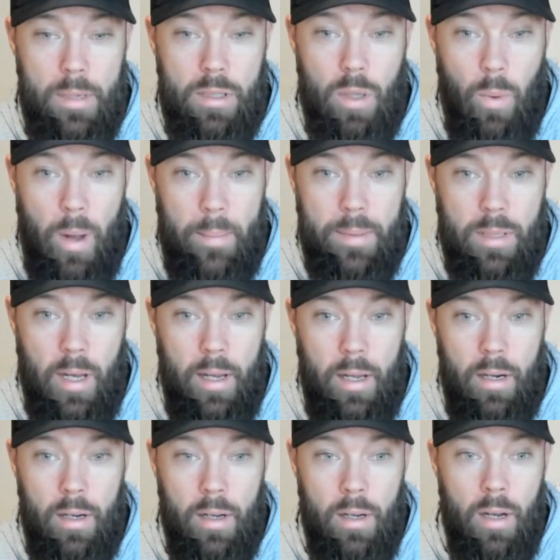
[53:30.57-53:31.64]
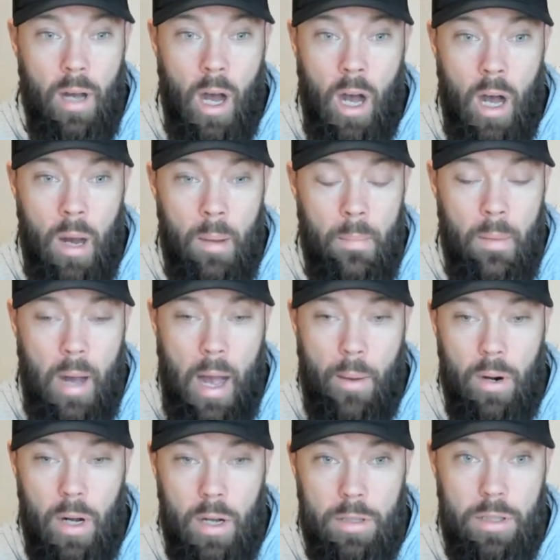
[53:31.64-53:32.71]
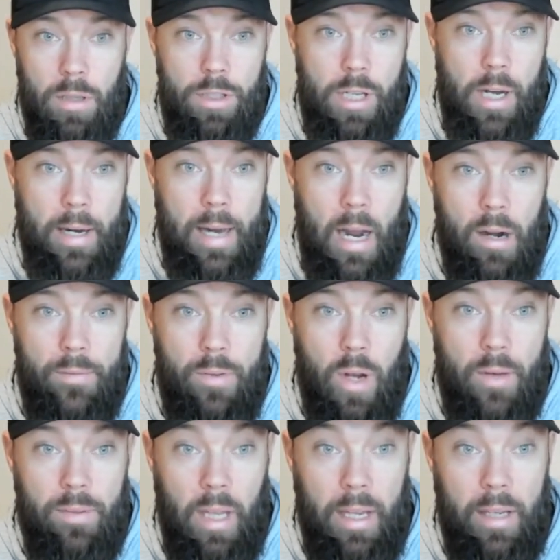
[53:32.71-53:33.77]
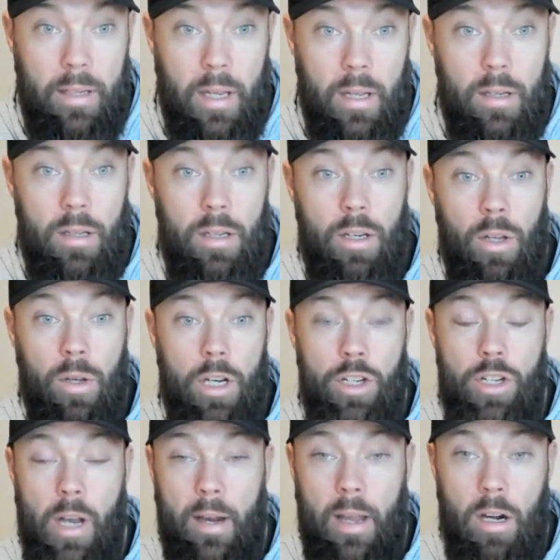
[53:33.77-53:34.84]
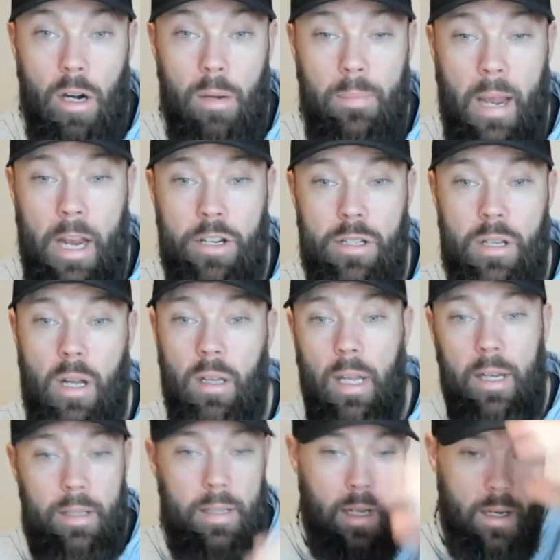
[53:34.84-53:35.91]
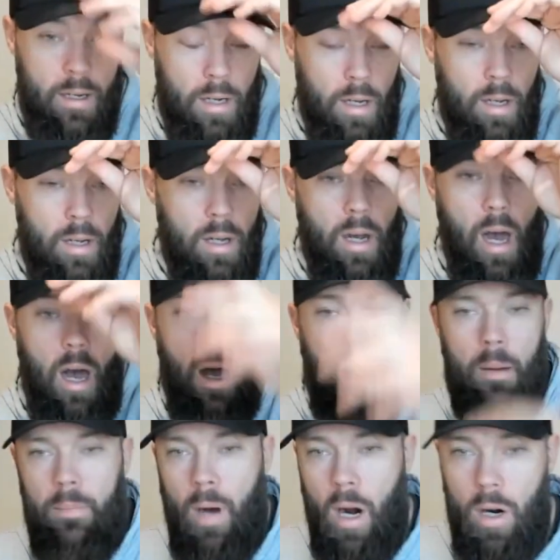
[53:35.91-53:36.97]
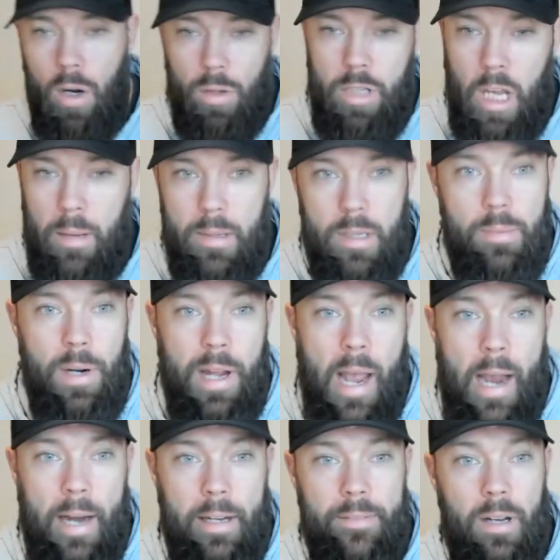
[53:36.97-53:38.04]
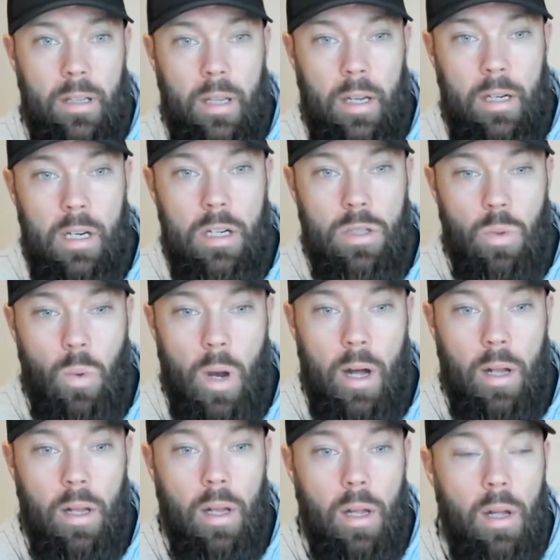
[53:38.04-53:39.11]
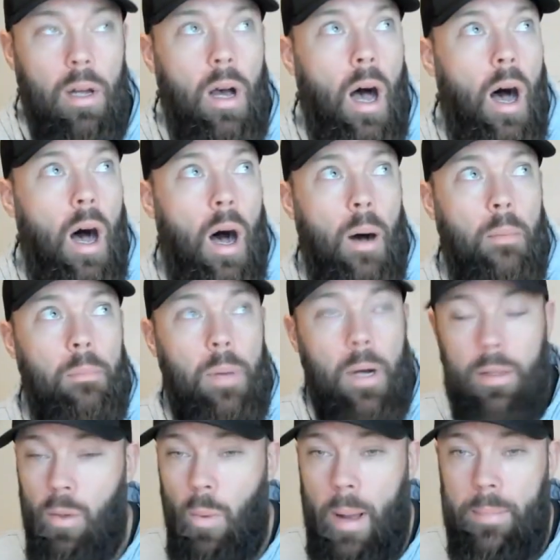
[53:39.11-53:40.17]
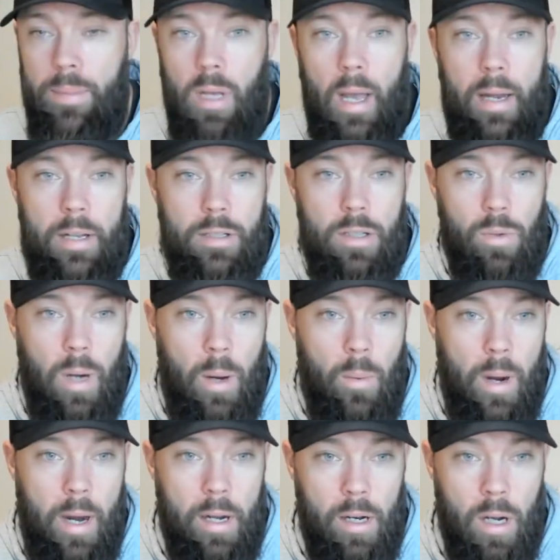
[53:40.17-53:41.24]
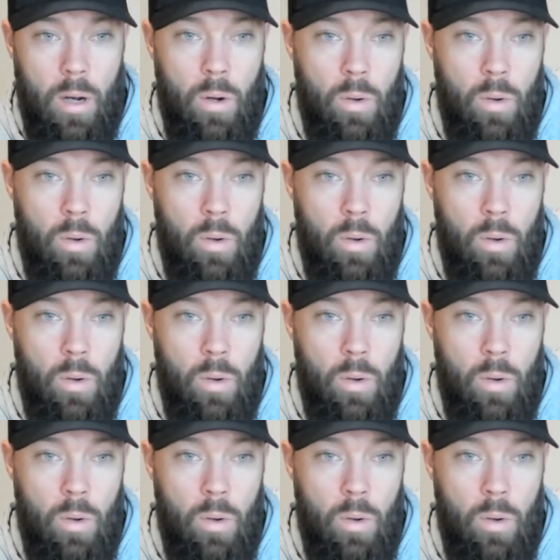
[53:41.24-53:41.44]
is the website. I would also check out, if you have LinkedIn, you can check out our pages on LinkedIn. Our whole team is pretty active on LinkedIn as well. But the website is a great way to go